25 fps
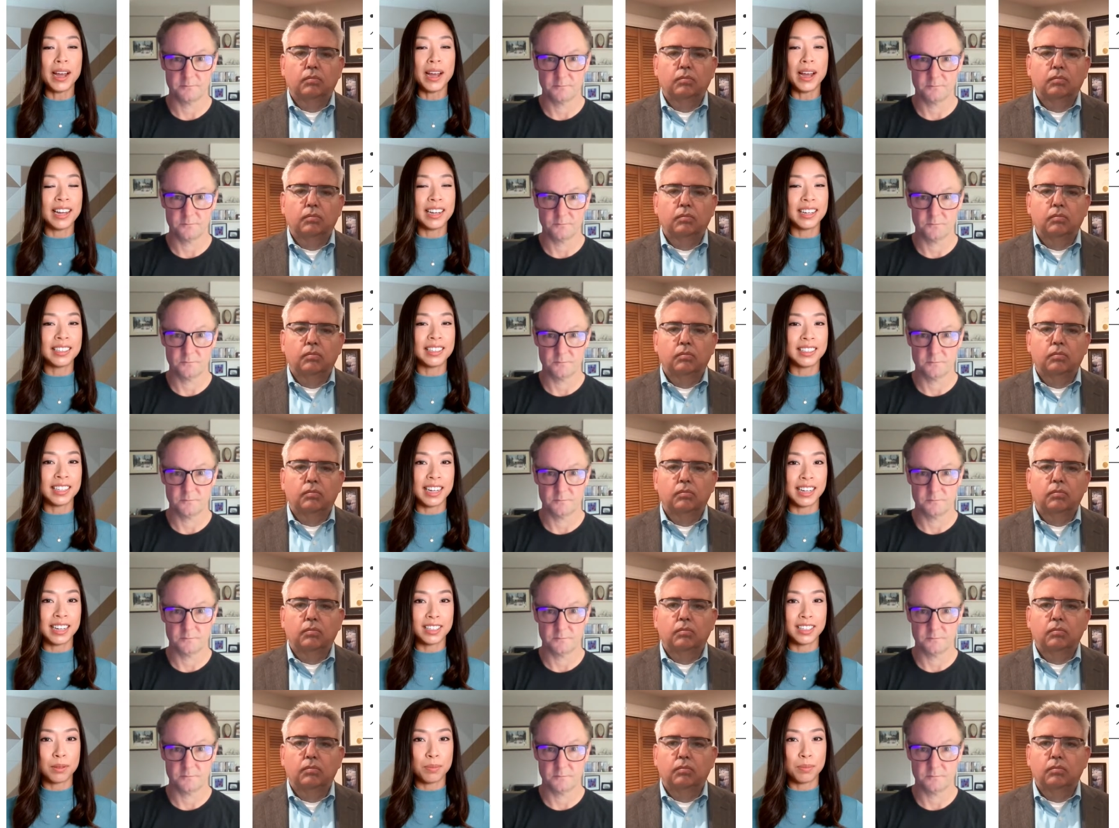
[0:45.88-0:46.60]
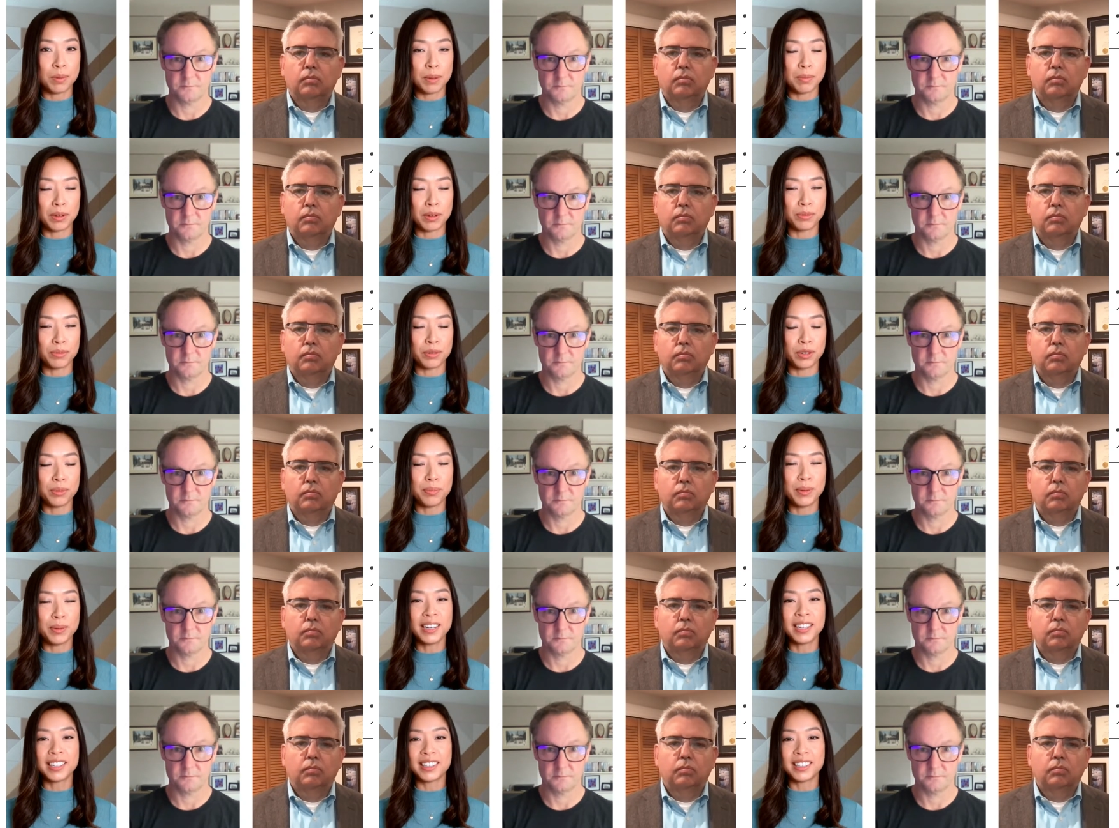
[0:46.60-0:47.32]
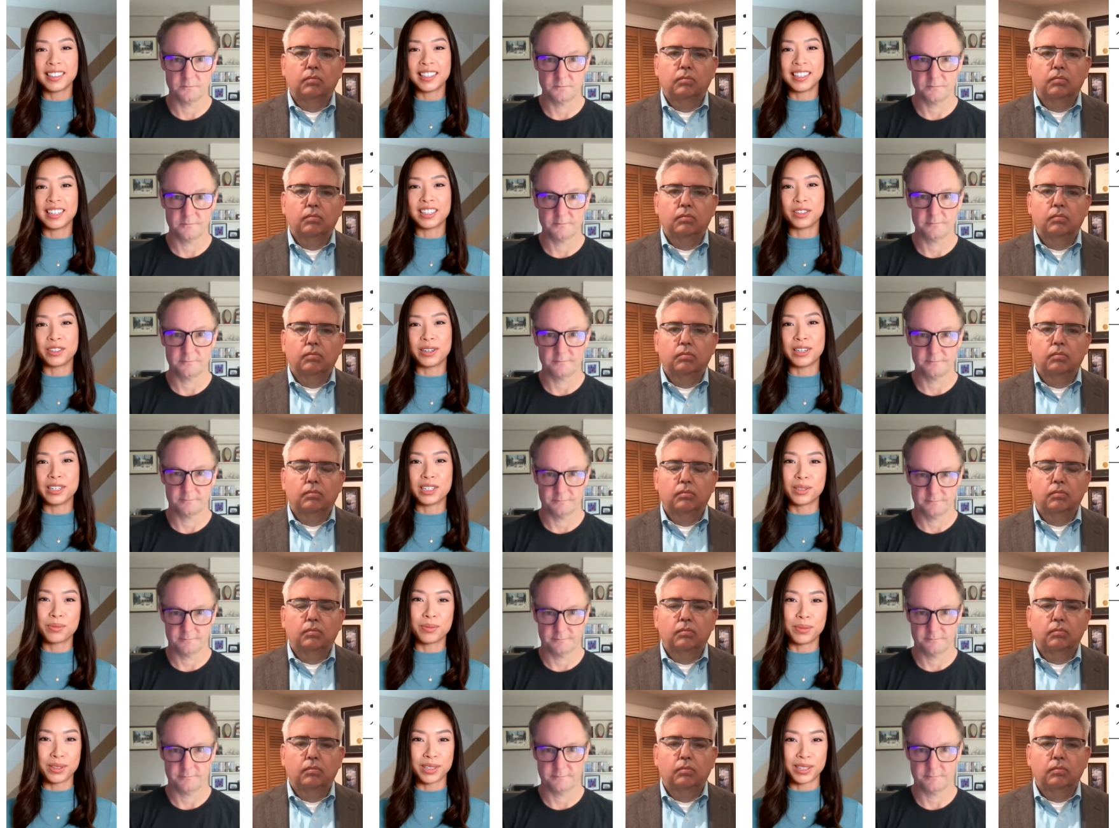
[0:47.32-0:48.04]
Speaker 1: and Exabeam and Rubrik, and
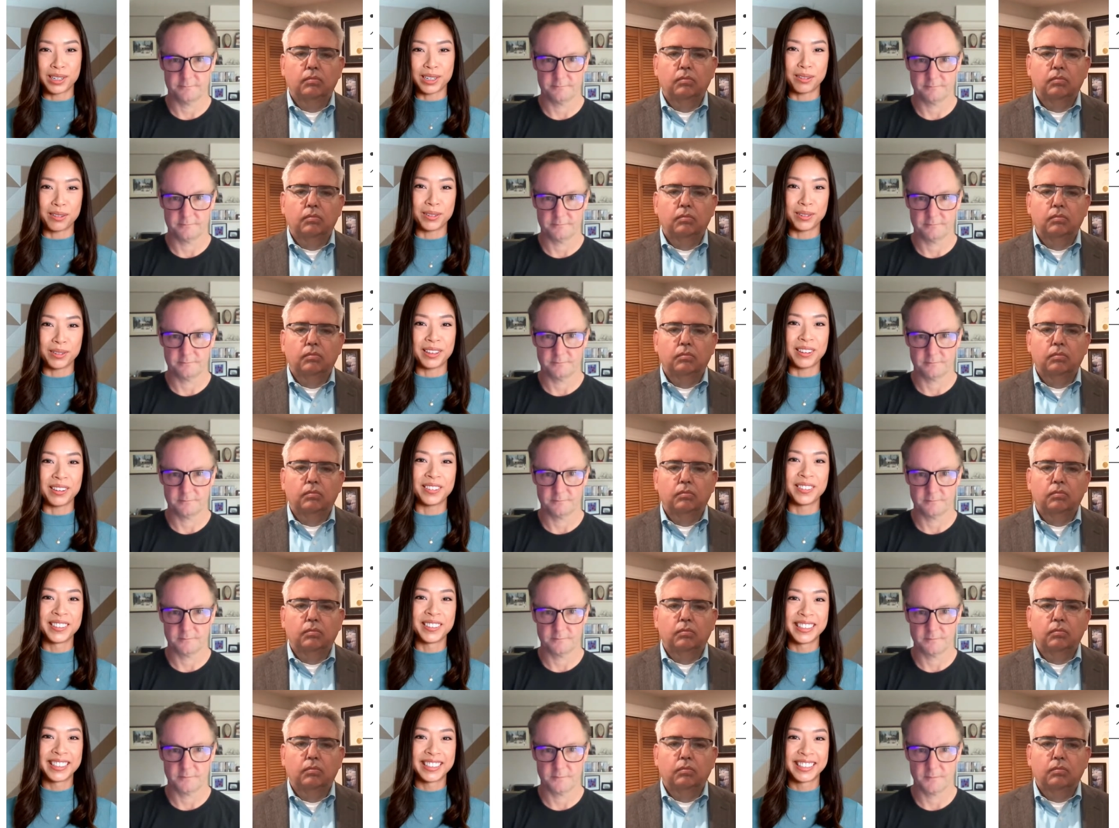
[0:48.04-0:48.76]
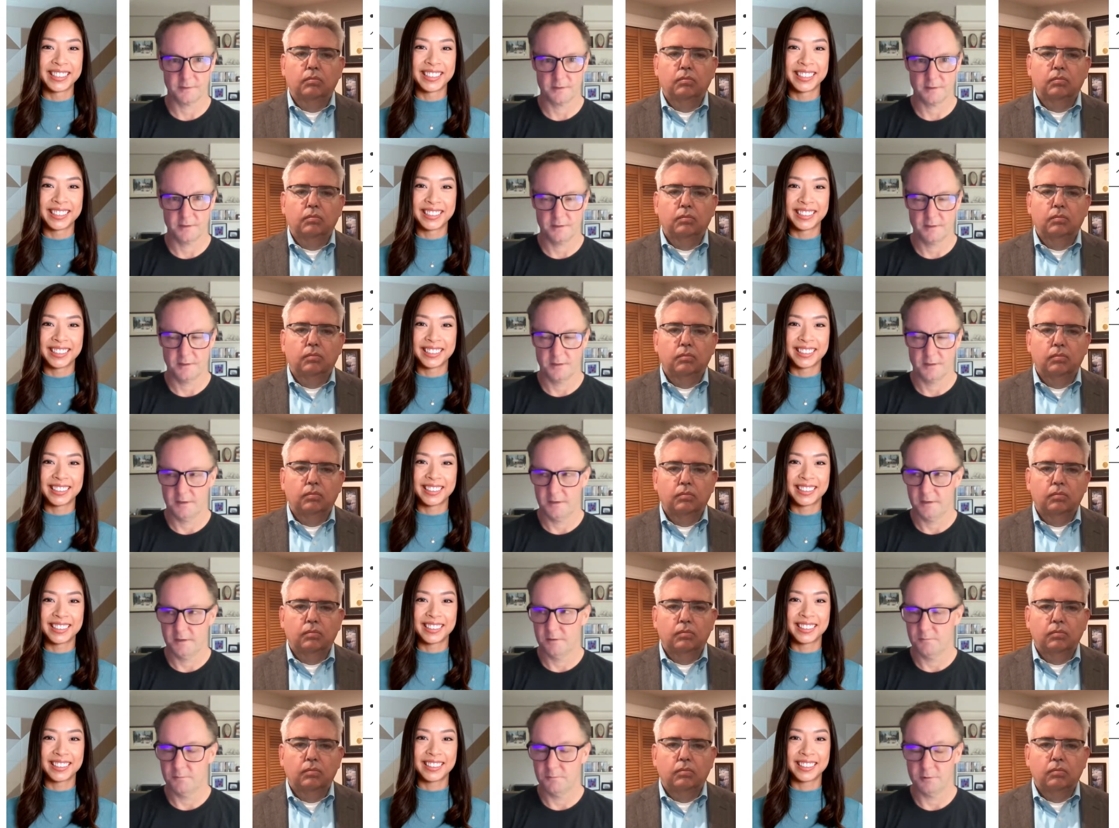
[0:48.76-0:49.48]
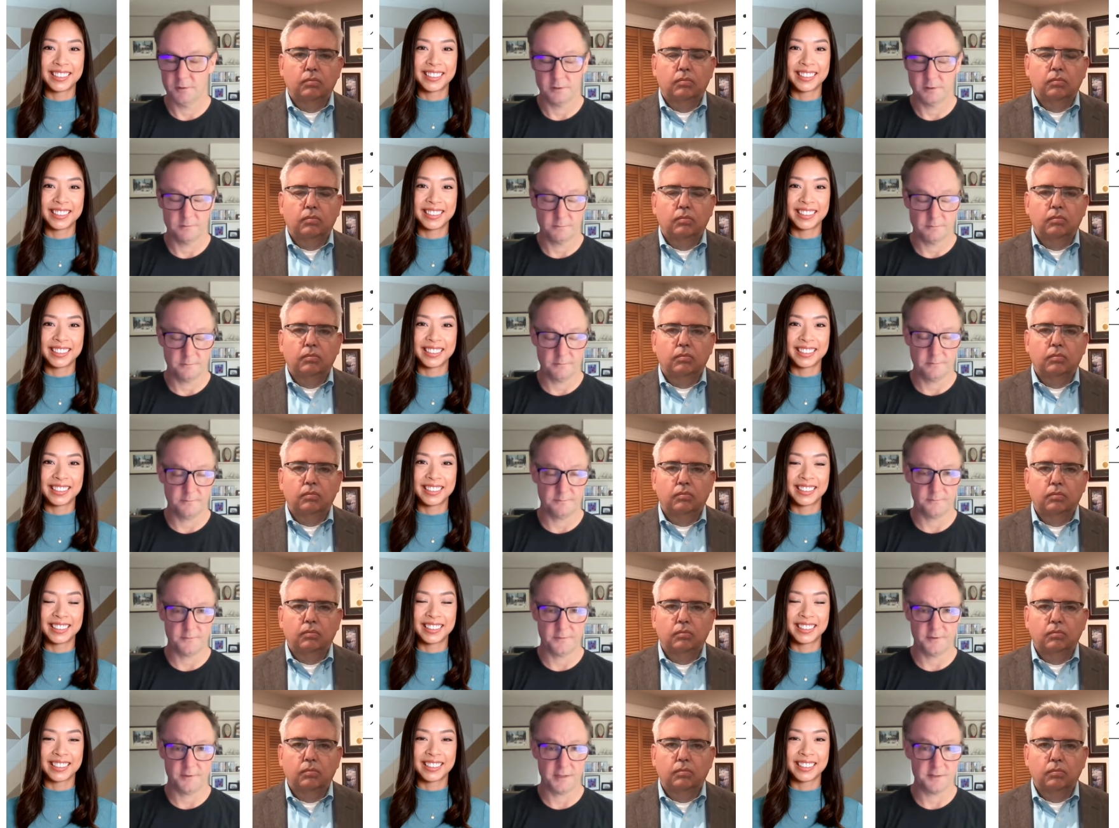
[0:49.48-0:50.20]
Chris, we'll start with you.
Speaker 2: Well,
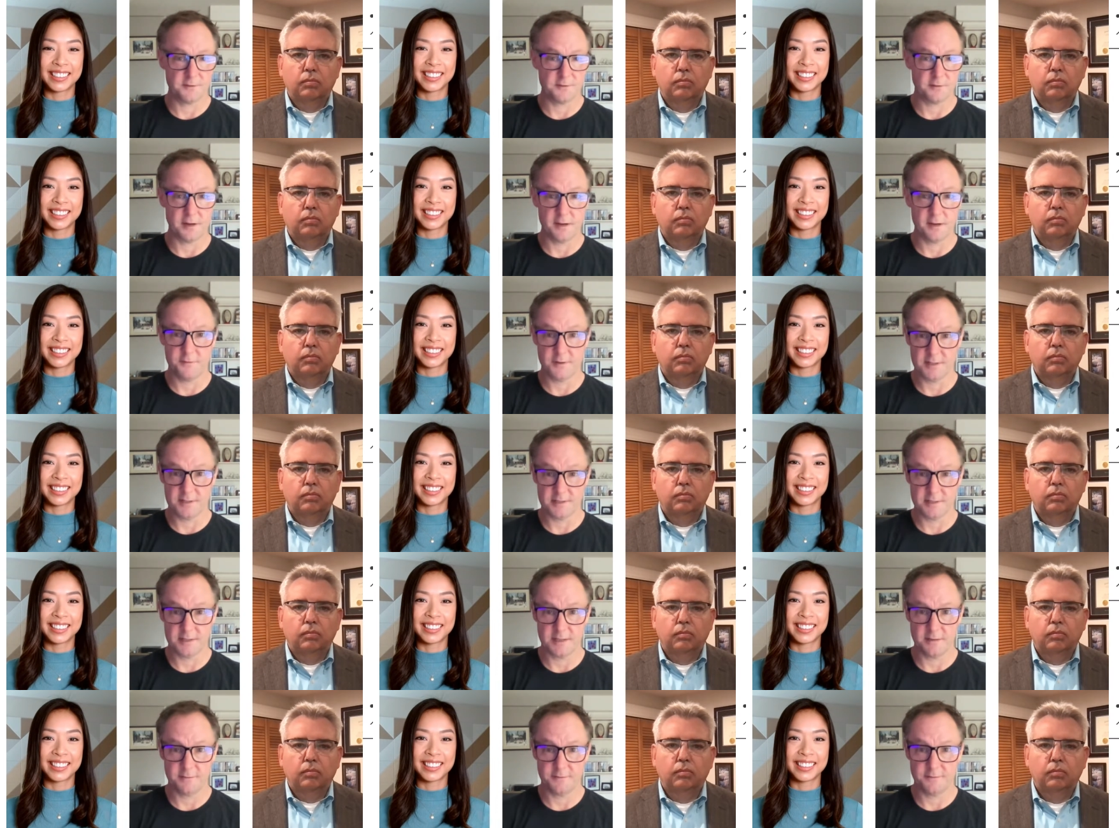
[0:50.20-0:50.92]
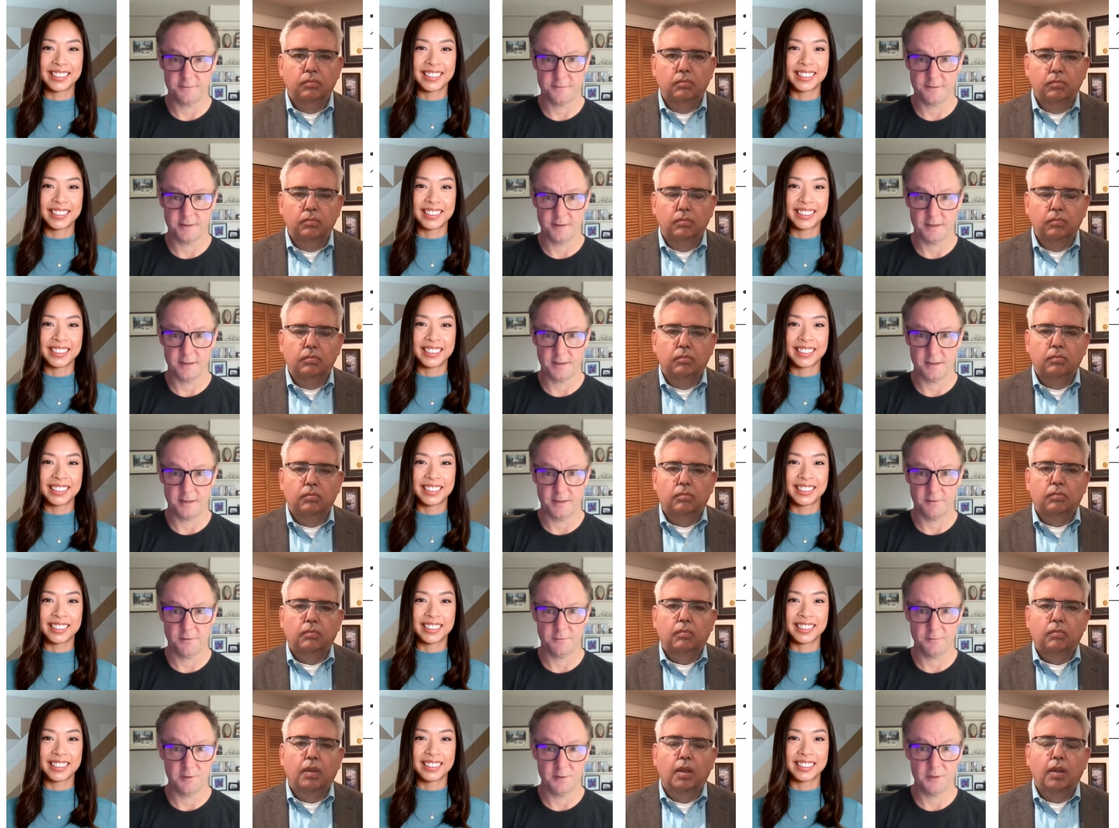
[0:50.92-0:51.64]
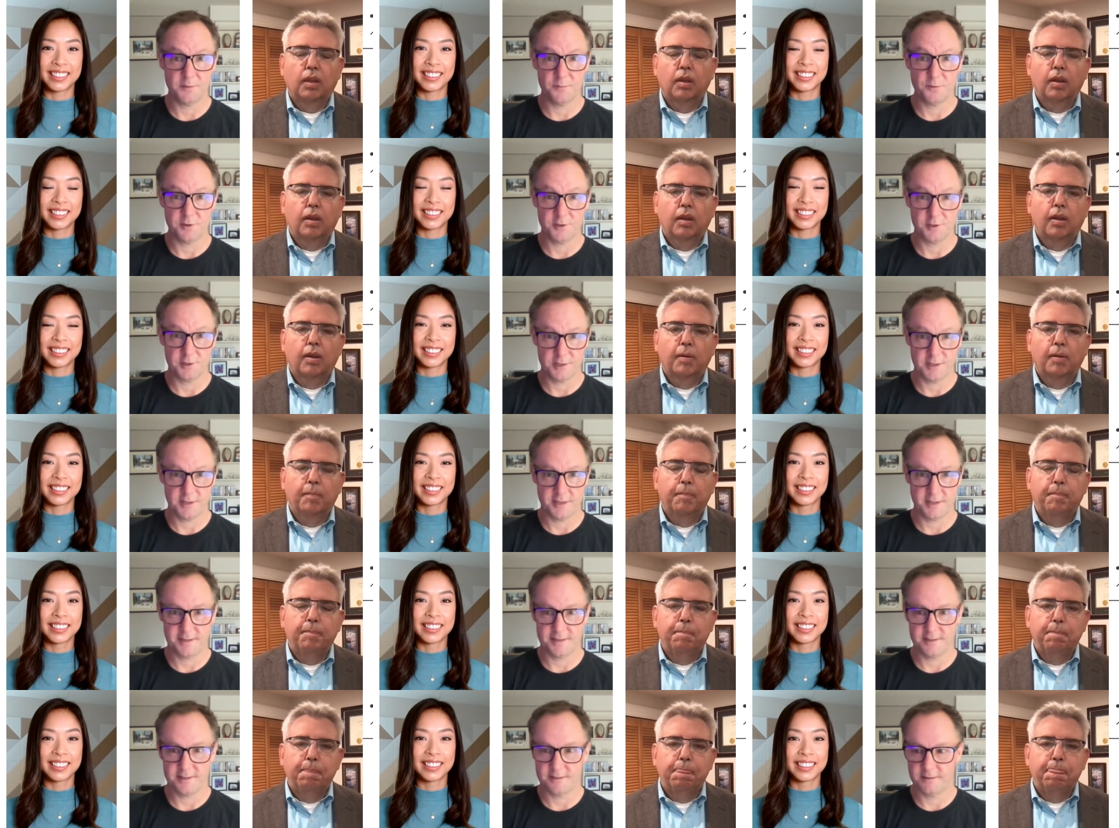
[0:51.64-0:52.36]
thanks for having us, Steph. Uh, really
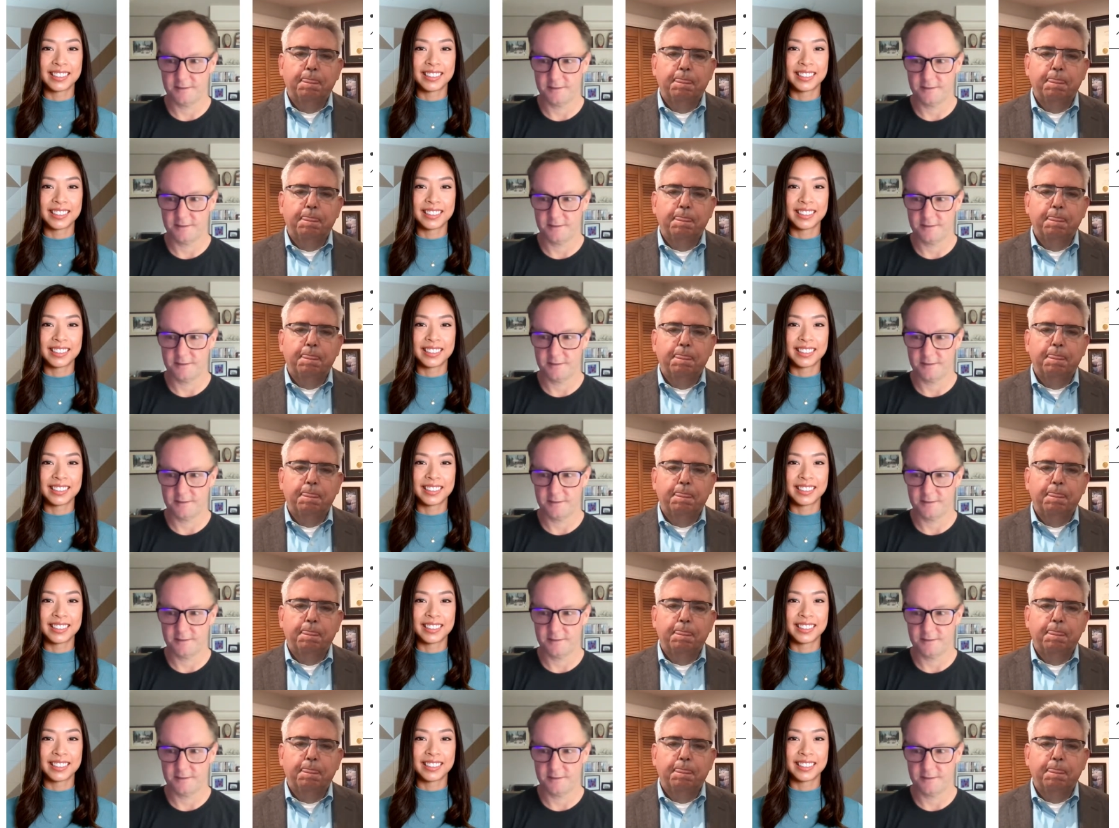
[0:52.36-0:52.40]
appreciate it,